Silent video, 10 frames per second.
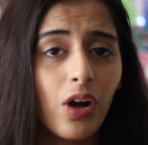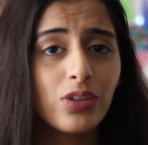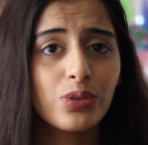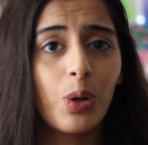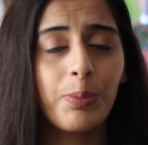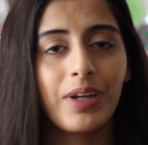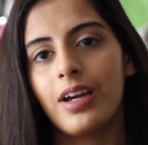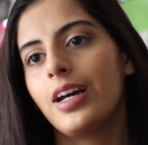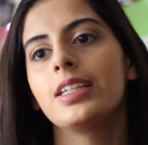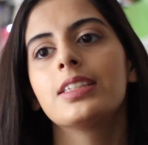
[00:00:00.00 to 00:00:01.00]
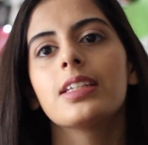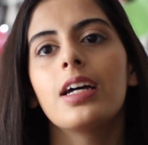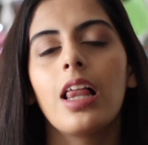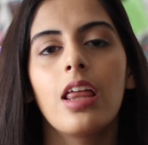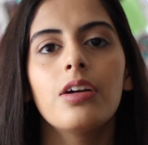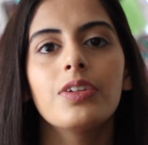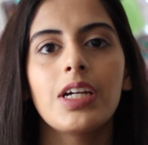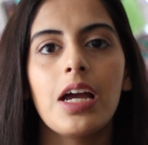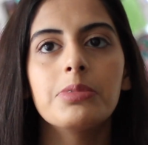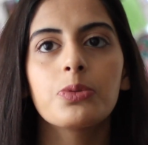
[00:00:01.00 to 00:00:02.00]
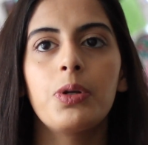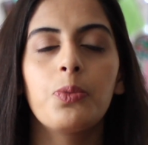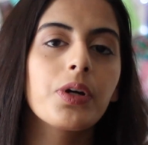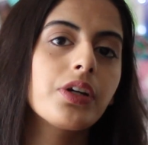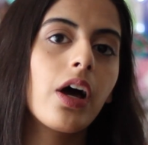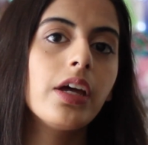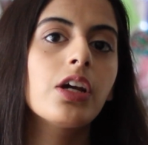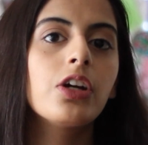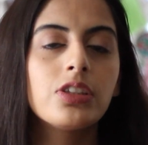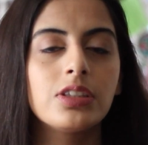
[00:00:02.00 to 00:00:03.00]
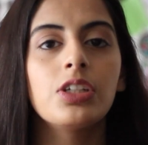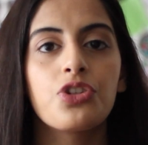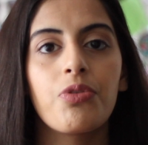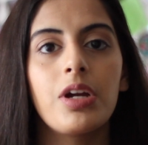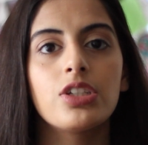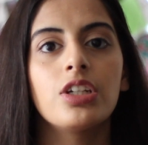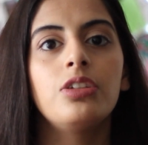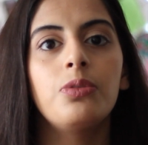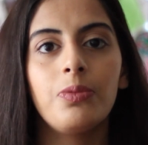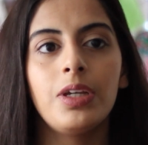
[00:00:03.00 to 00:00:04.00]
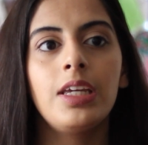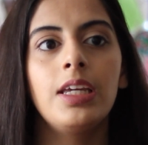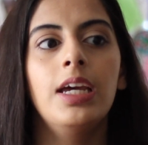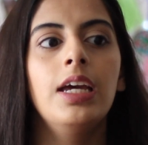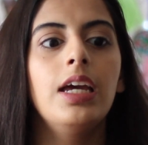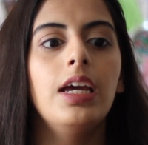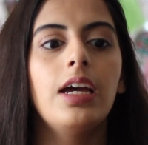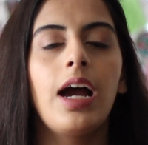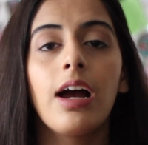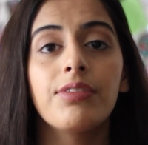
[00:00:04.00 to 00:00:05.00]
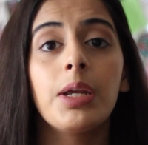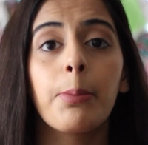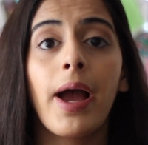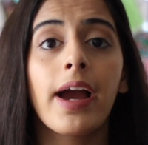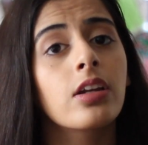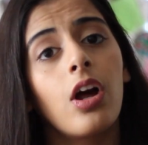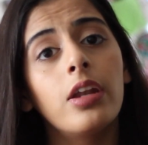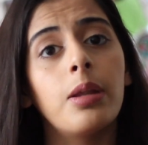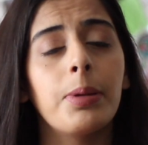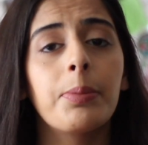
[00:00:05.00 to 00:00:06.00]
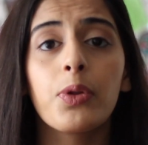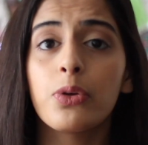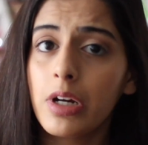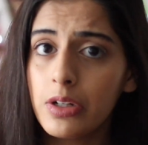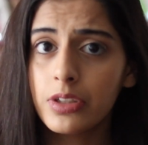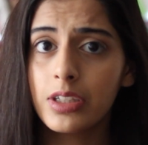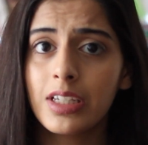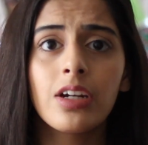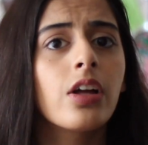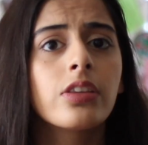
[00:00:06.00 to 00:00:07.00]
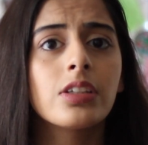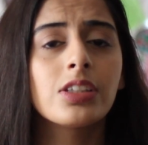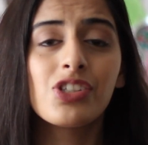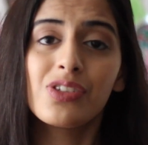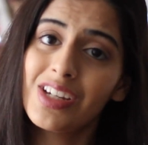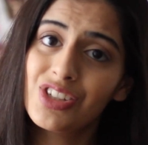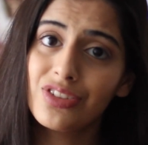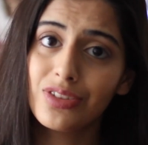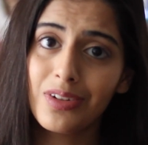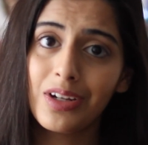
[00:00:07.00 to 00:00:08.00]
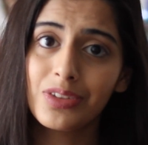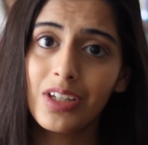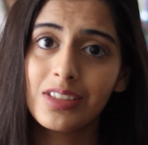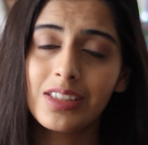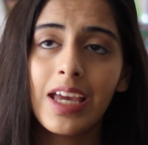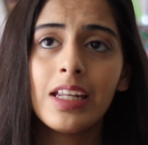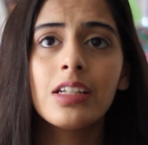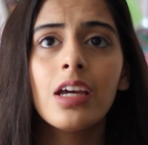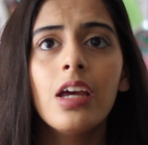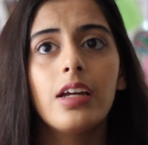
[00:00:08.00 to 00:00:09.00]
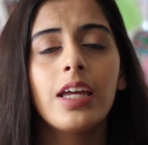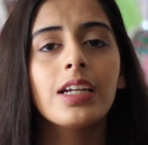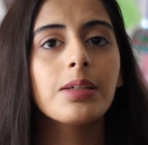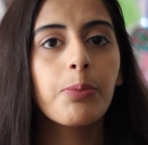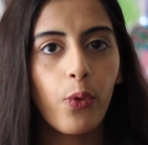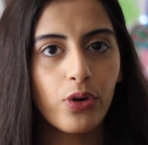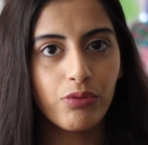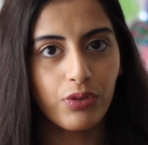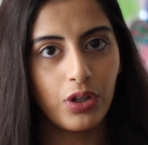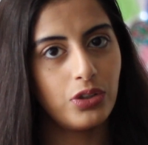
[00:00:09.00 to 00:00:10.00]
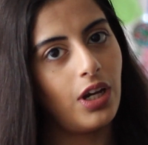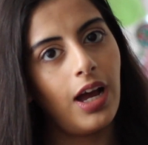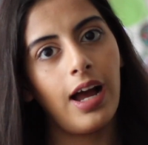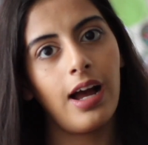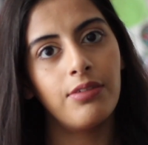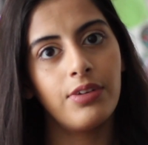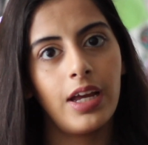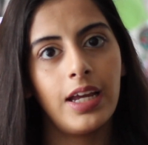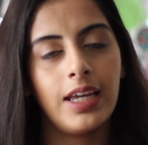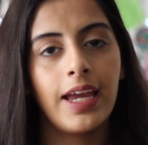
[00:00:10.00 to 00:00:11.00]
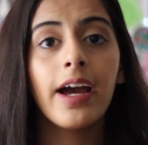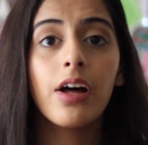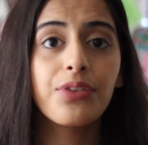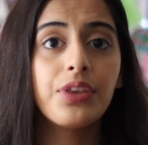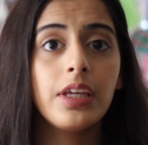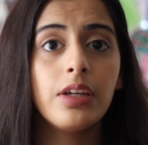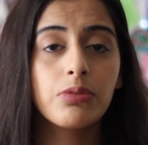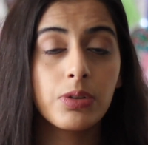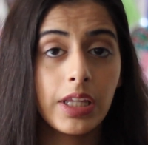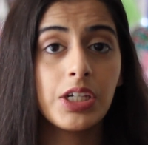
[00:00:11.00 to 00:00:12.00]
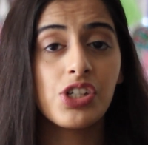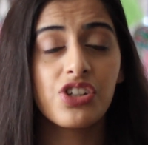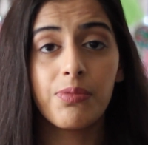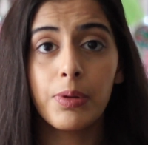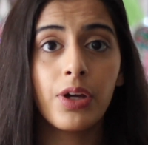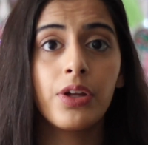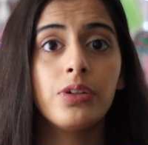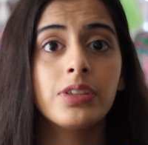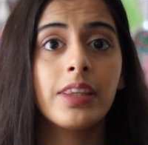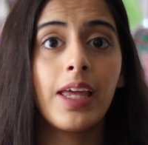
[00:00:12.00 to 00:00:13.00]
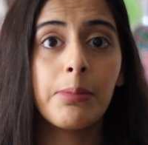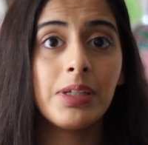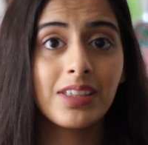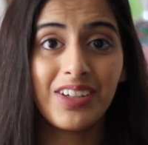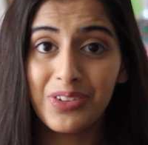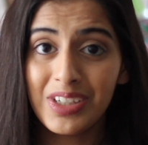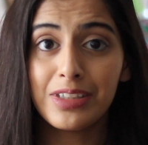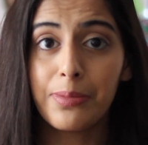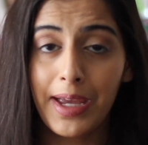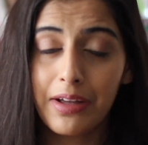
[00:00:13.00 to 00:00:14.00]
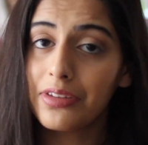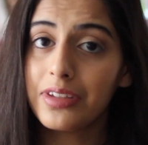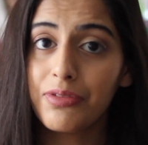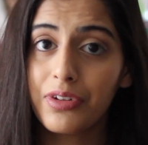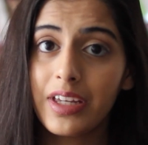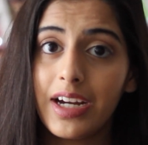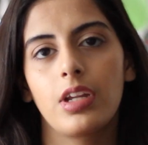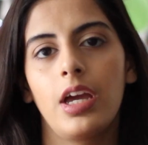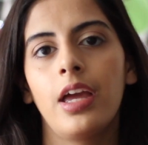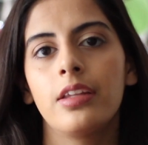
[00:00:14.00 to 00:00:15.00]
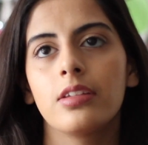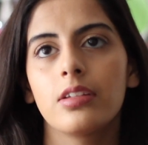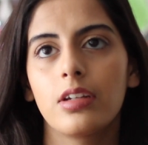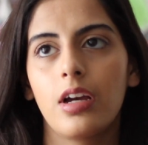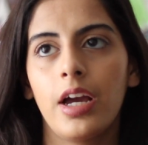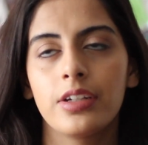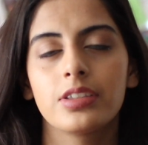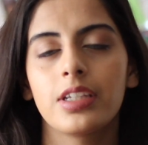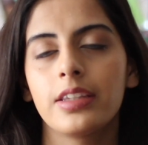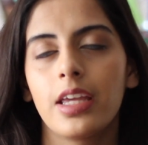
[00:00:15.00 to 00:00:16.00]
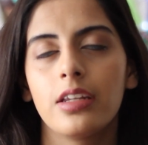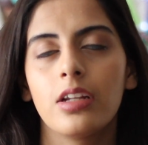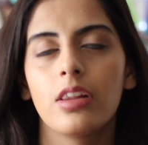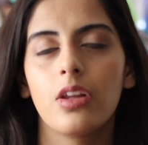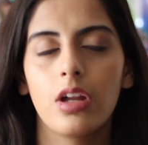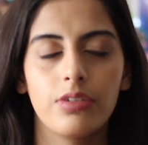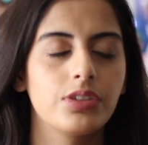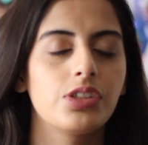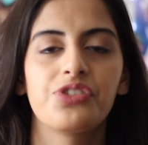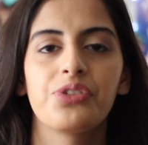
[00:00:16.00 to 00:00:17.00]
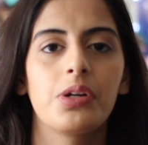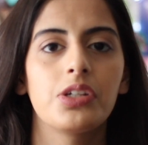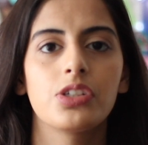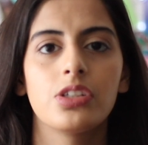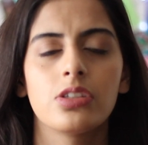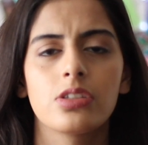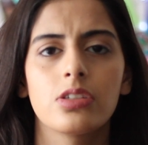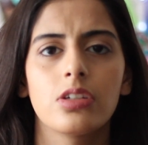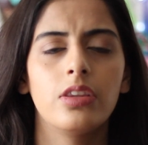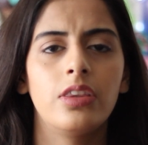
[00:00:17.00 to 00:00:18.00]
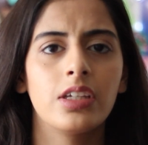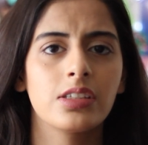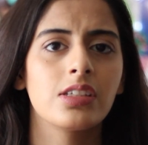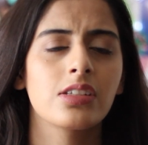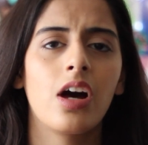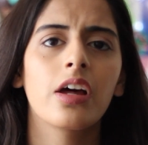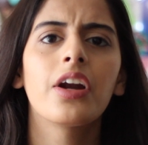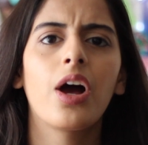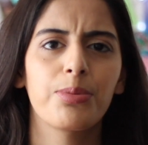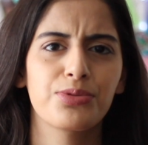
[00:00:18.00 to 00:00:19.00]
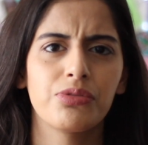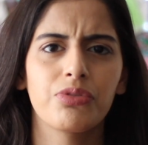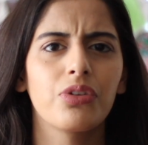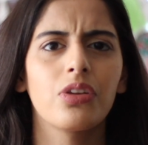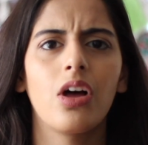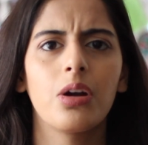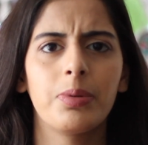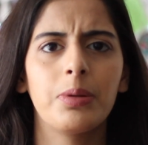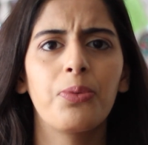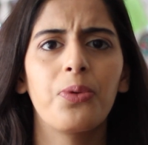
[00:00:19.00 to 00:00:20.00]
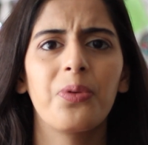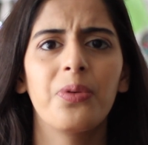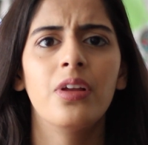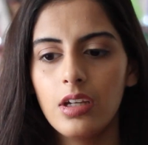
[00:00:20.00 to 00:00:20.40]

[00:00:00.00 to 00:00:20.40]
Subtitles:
Also, because a lot of the times when we're not in a good situation, we have an impact on the people around us and on the situations around us. And it is important for you to have a healthy relationship with others, and that means that you need to be healthy for that. And I understand that in a lot of situations, this is not an option for a lot of people.